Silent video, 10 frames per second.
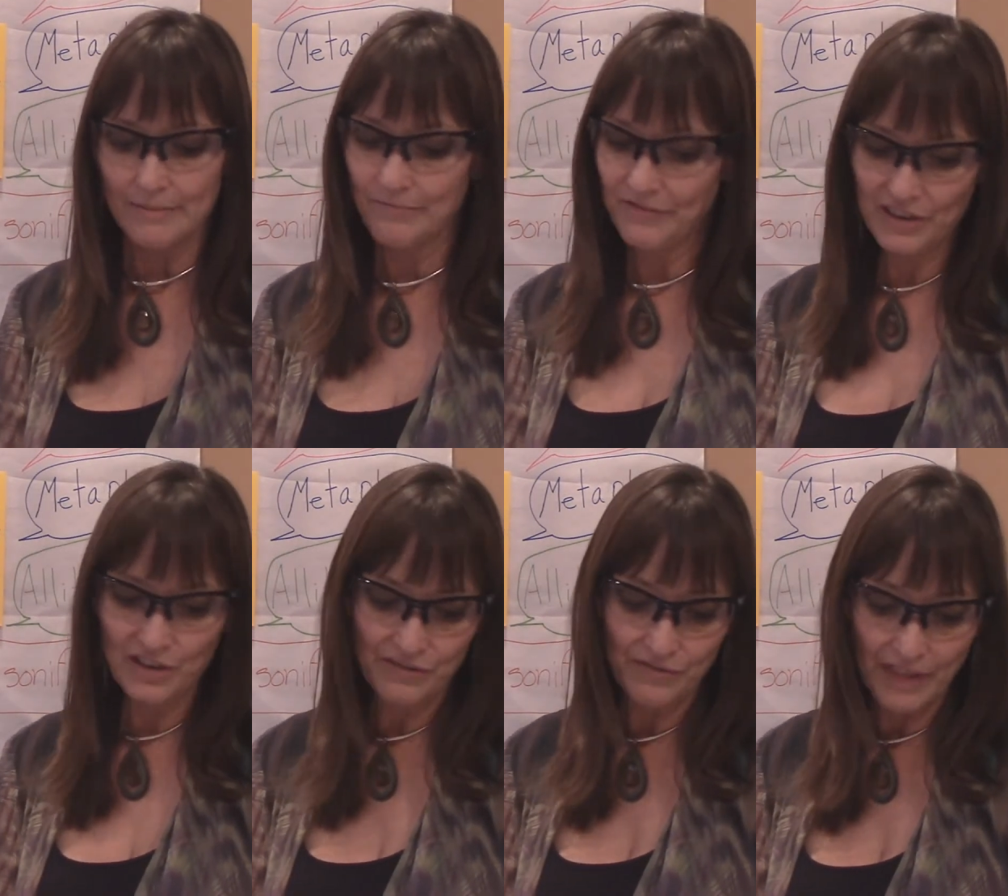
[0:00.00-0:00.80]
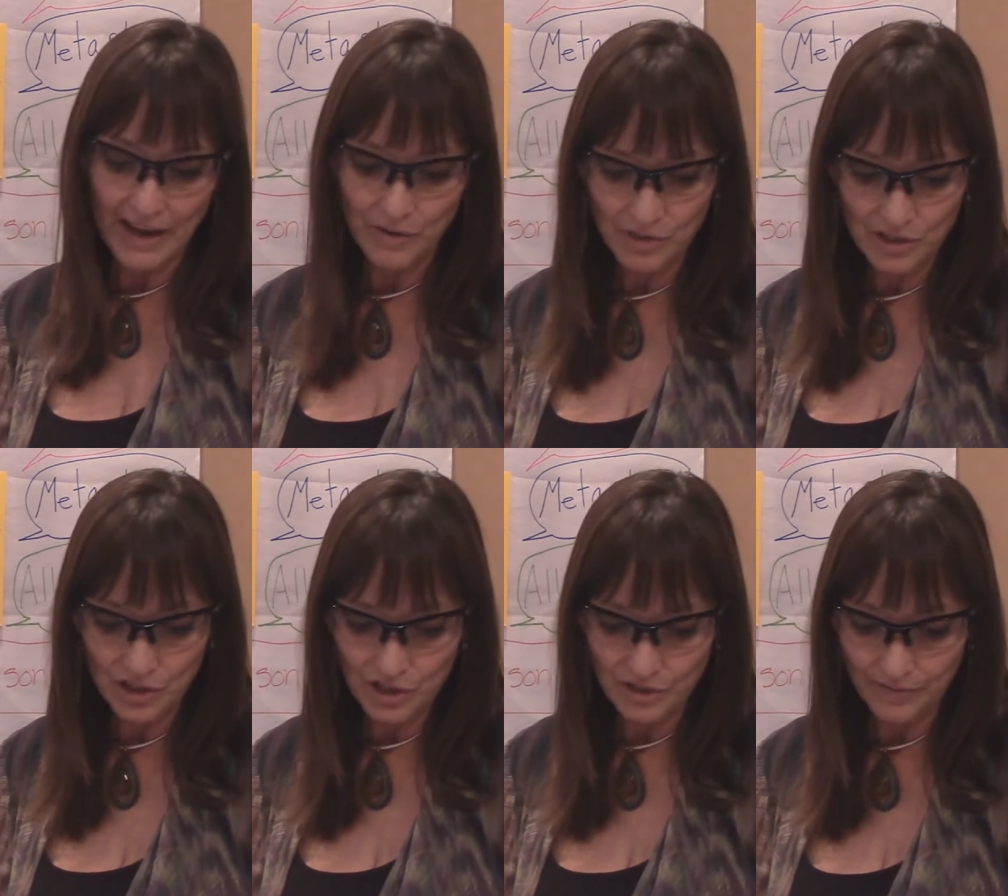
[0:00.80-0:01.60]
Figurative
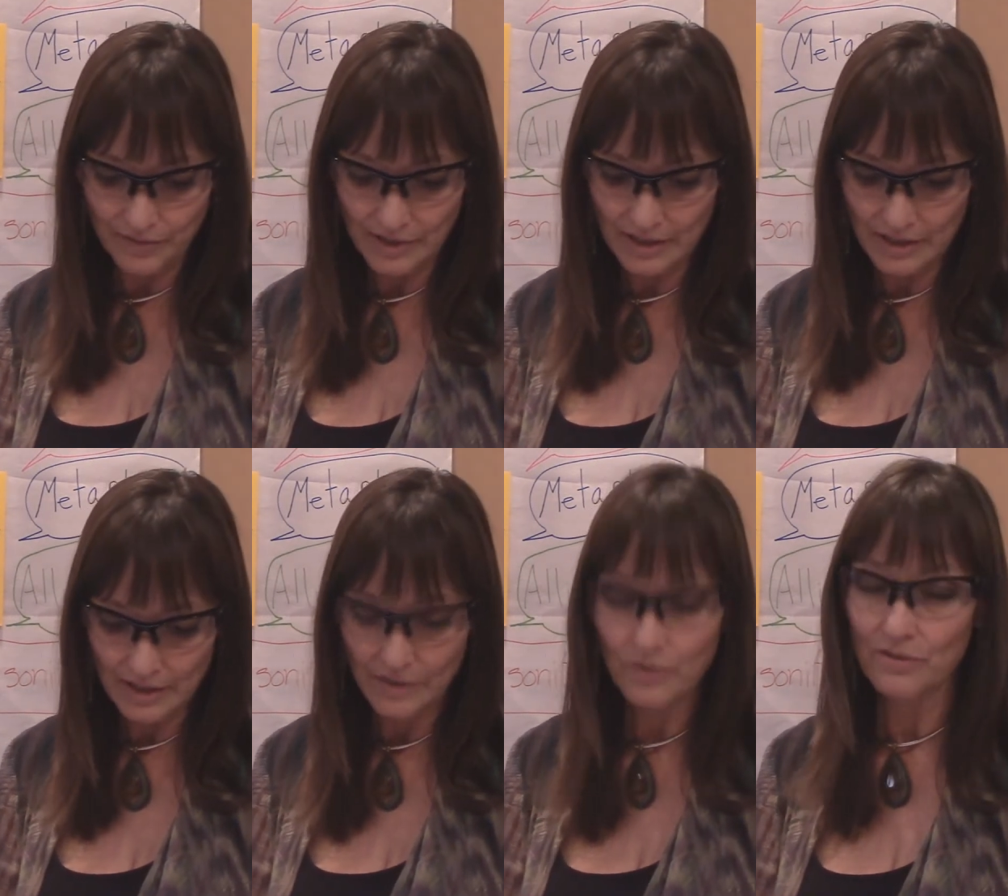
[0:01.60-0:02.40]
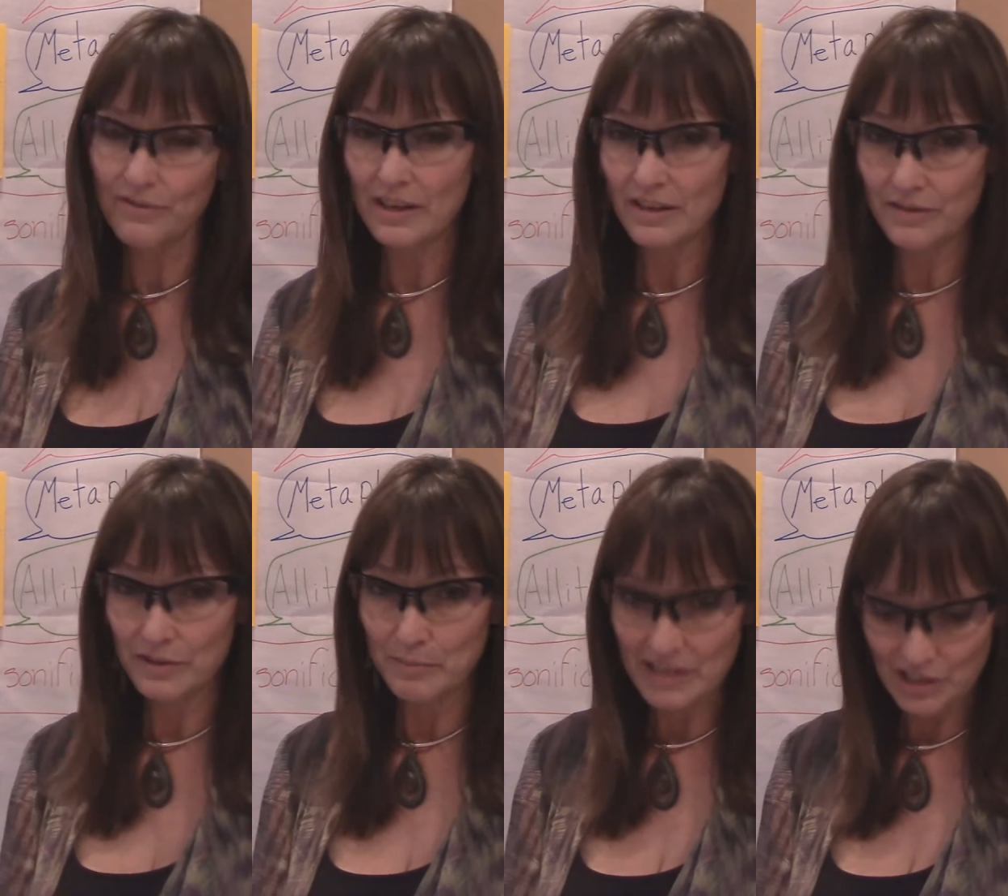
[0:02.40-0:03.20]
language or figurative
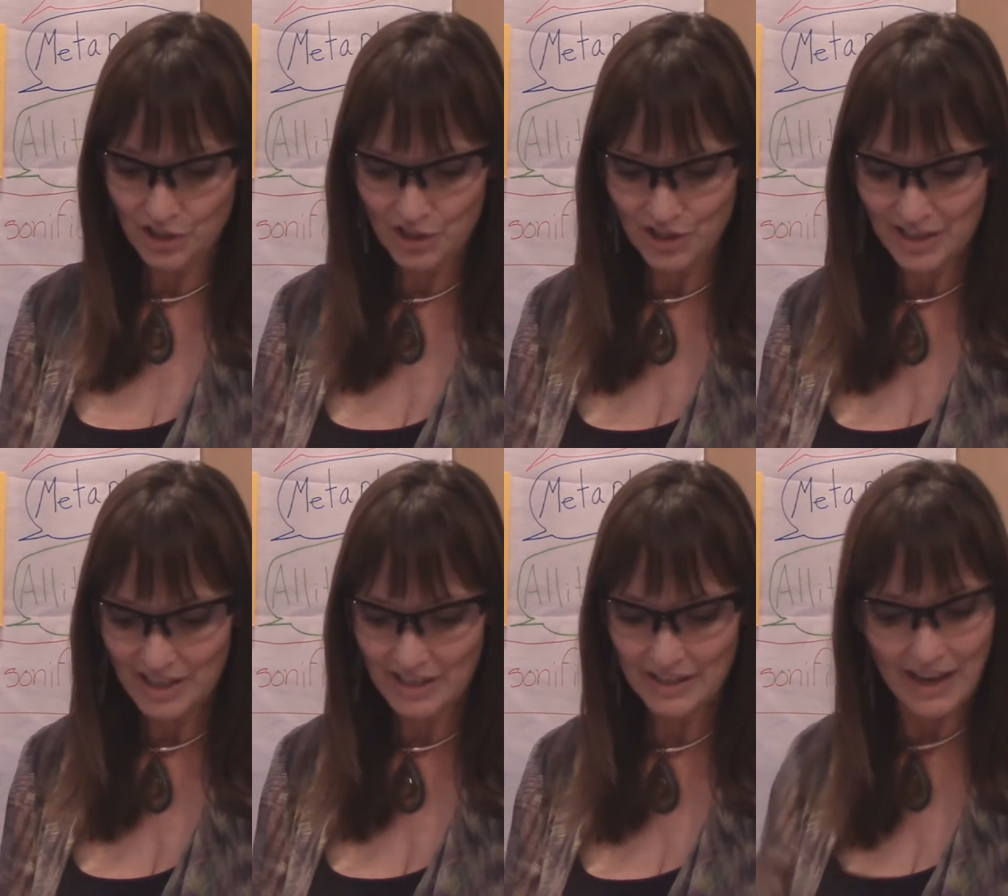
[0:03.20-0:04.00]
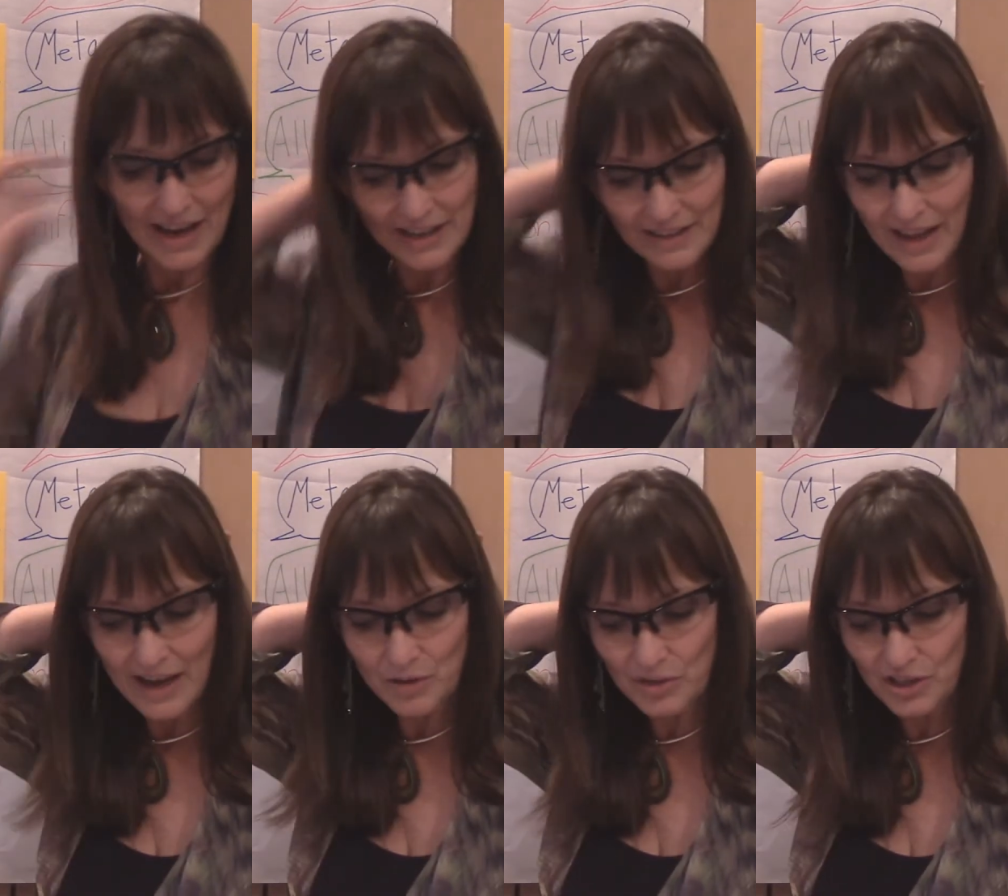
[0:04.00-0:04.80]
speech is any
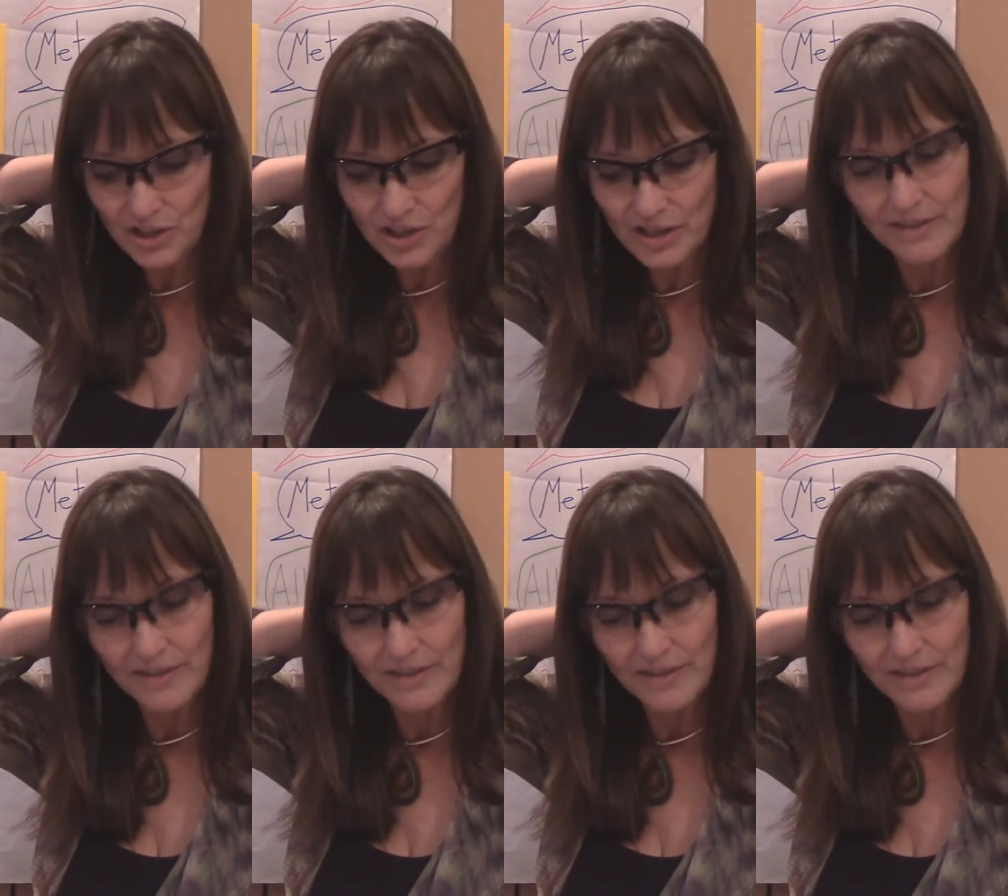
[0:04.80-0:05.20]
language